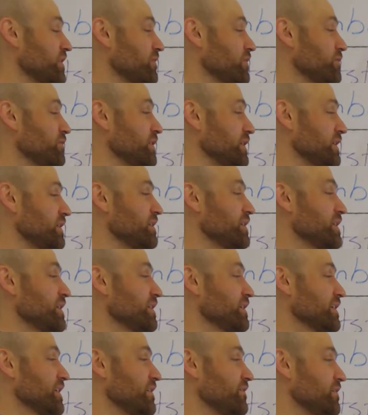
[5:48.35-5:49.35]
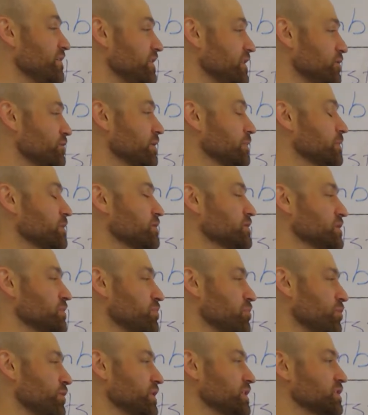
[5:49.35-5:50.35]
If you need crypto
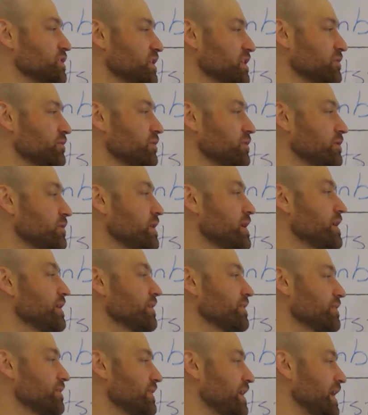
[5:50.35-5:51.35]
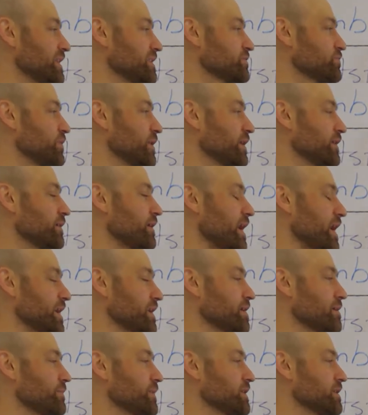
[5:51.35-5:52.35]
support in general, that's where I
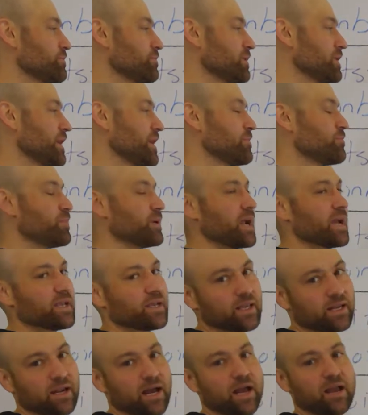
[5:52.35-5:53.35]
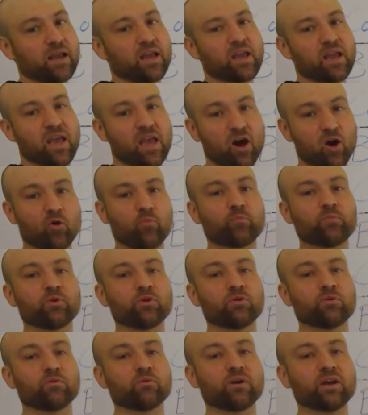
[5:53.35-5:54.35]
come into play. But I cannot help
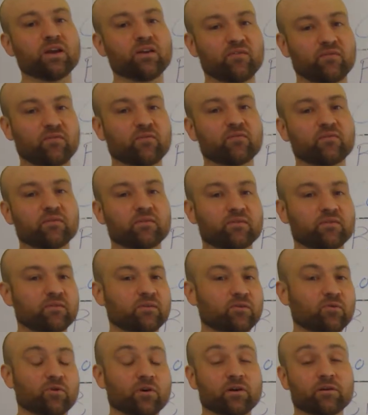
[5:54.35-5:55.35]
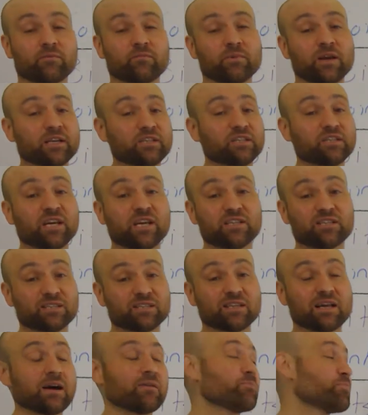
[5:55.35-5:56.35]
you if your exchange
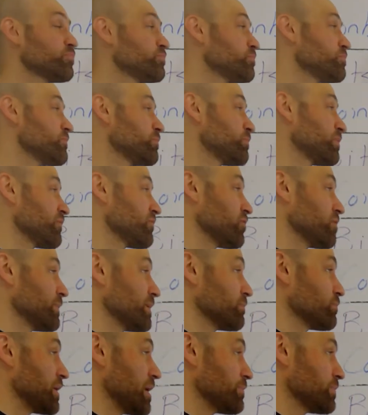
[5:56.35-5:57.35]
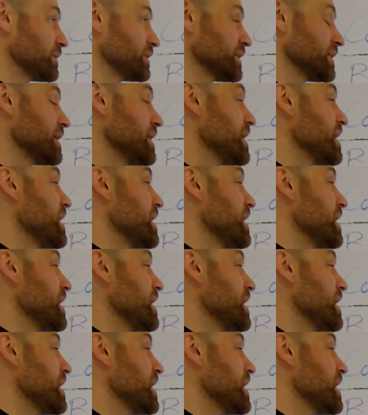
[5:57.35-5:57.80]
is not performing properly.